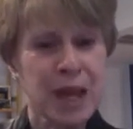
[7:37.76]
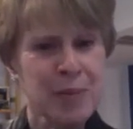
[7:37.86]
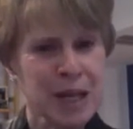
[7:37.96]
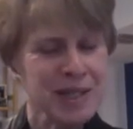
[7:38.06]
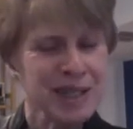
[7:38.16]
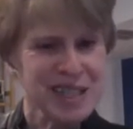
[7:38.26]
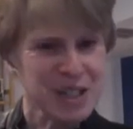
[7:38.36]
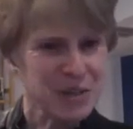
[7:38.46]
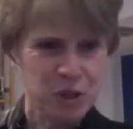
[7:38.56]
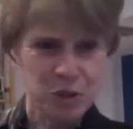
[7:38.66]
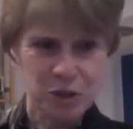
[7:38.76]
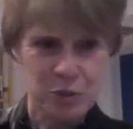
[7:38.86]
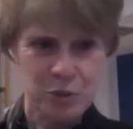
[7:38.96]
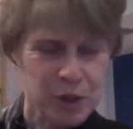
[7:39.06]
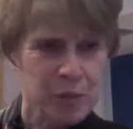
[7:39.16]
Makes a list of those.
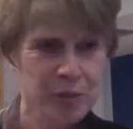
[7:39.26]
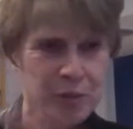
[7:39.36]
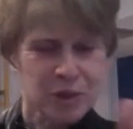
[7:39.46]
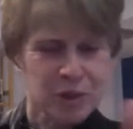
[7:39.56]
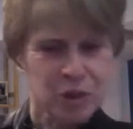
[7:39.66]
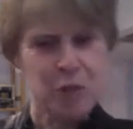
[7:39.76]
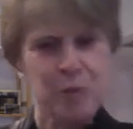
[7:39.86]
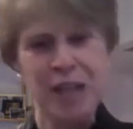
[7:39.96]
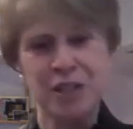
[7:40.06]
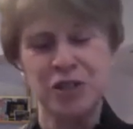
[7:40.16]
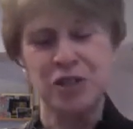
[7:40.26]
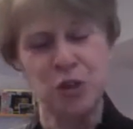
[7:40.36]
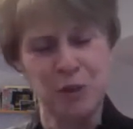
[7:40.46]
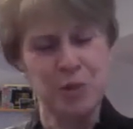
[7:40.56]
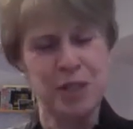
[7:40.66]
You can imagine the
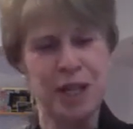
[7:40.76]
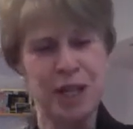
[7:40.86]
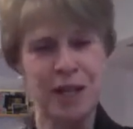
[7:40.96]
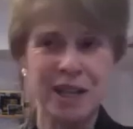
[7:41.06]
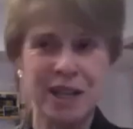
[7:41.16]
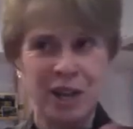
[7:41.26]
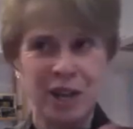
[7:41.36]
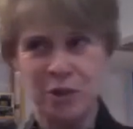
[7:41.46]
two of them sitting together,